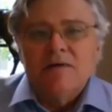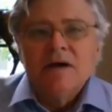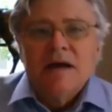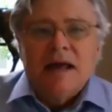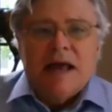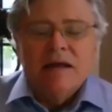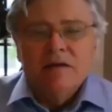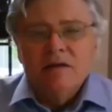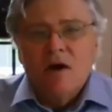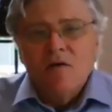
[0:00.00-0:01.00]

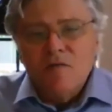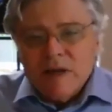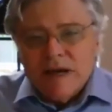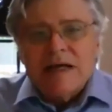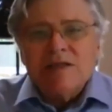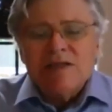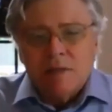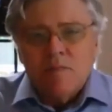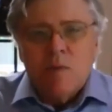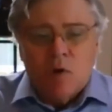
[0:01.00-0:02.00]
And hopefully, at
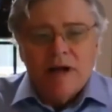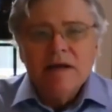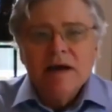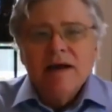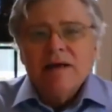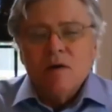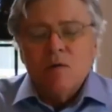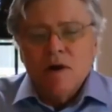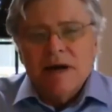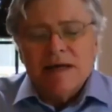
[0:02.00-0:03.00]
some point, they
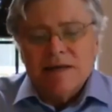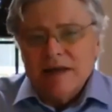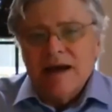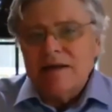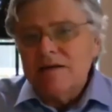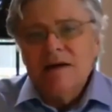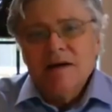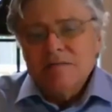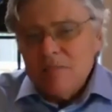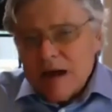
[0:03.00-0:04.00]
will get together,
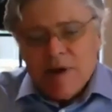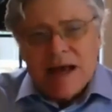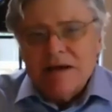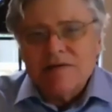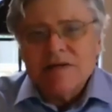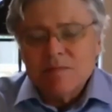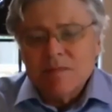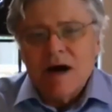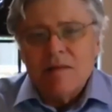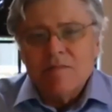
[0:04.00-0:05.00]
maybe have some
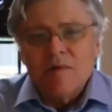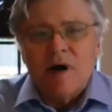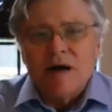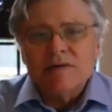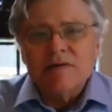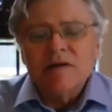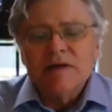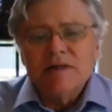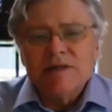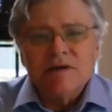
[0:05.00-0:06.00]
compromise
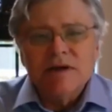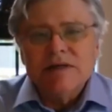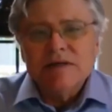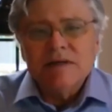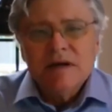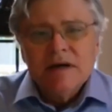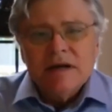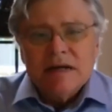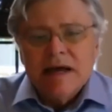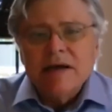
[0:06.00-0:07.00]
legislation
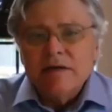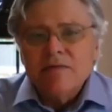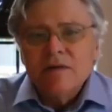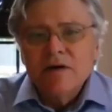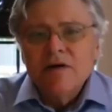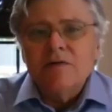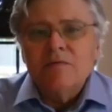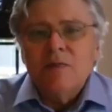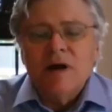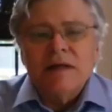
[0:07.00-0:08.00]
and get it
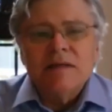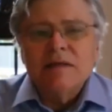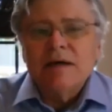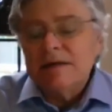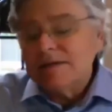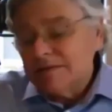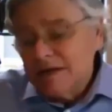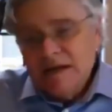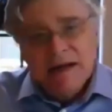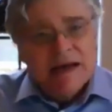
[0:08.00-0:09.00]
through. But uh,
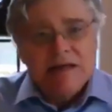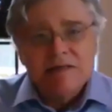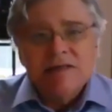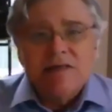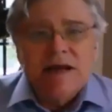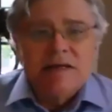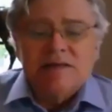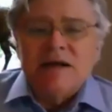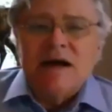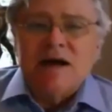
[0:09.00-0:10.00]
as it stands
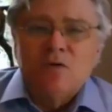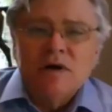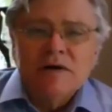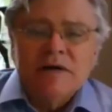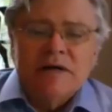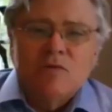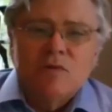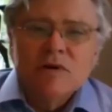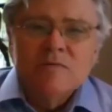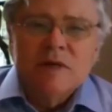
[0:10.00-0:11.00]
now, we're you know we're
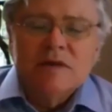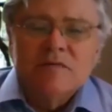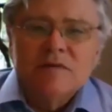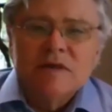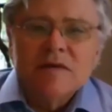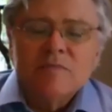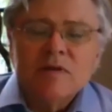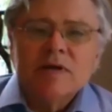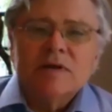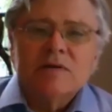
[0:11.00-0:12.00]
in the middle of another
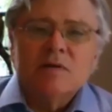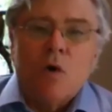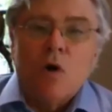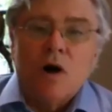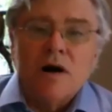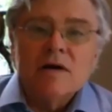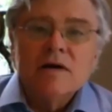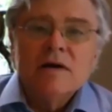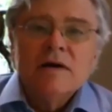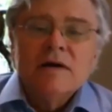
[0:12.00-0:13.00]
political war
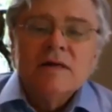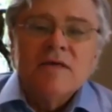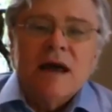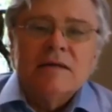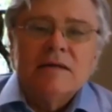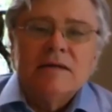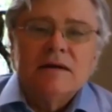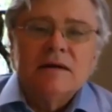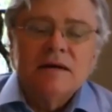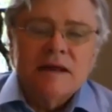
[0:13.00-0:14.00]
that
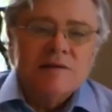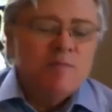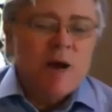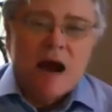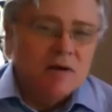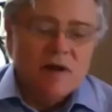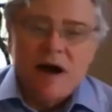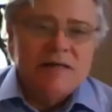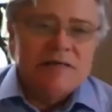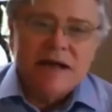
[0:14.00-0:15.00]
uh, that is
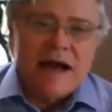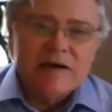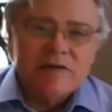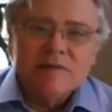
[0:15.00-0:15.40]
paralyzing action.